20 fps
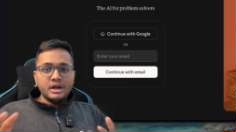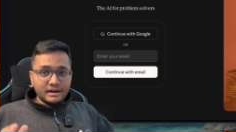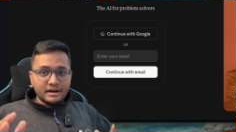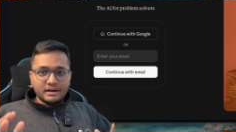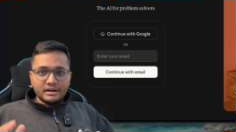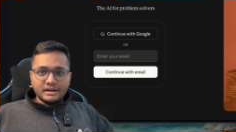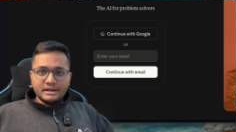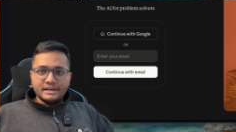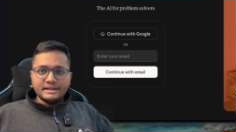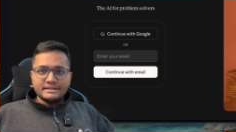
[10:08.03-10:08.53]

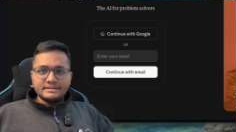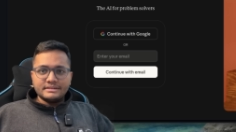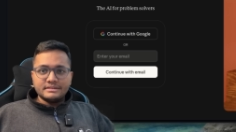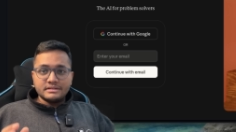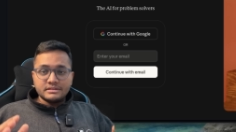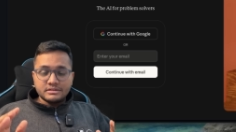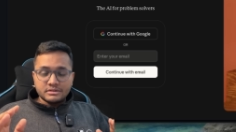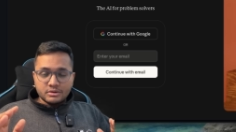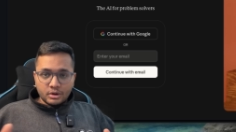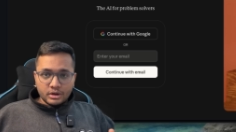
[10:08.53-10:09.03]
Early access
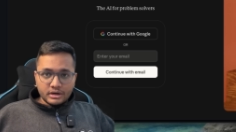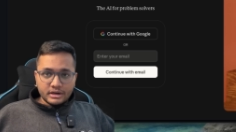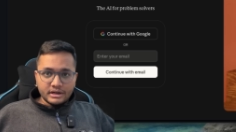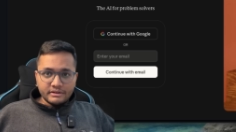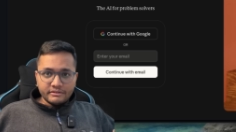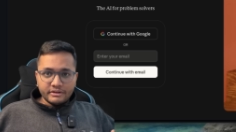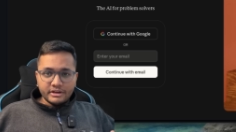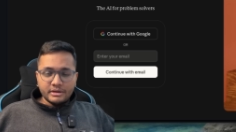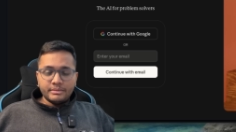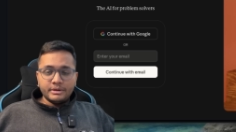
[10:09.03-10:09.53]
is
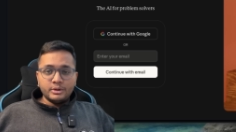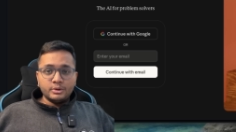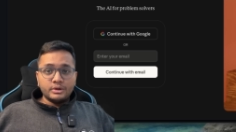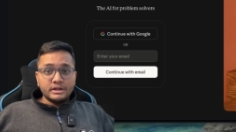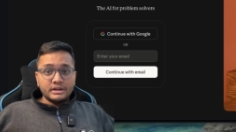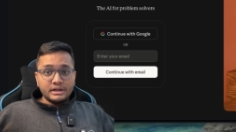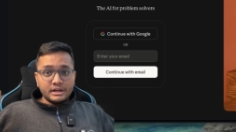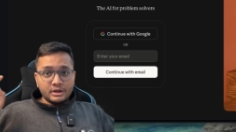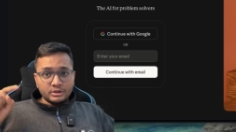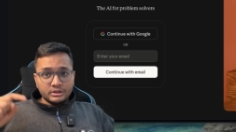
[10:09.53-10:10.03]
already available. You
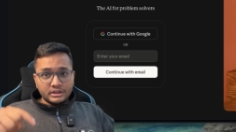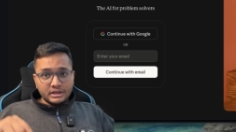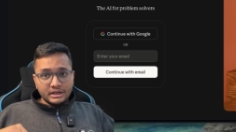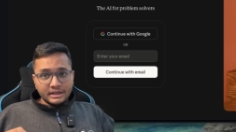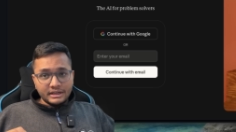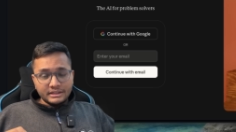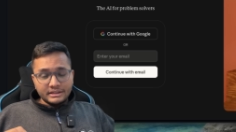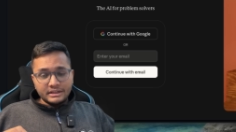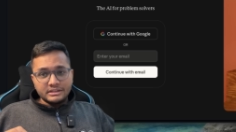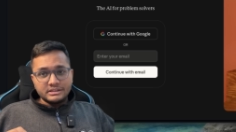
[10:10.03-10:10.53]
can click on the
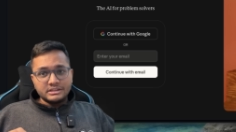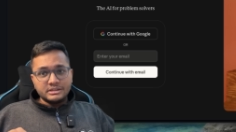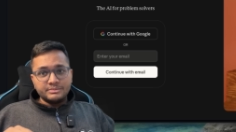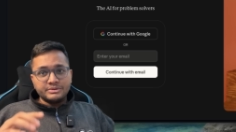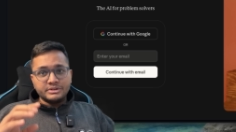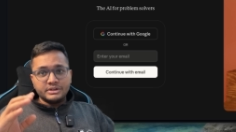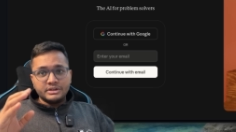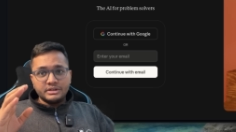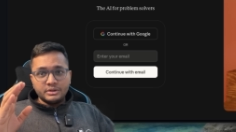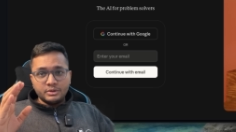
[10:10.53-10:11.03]
link in the
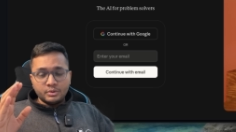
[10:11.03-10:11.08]
description.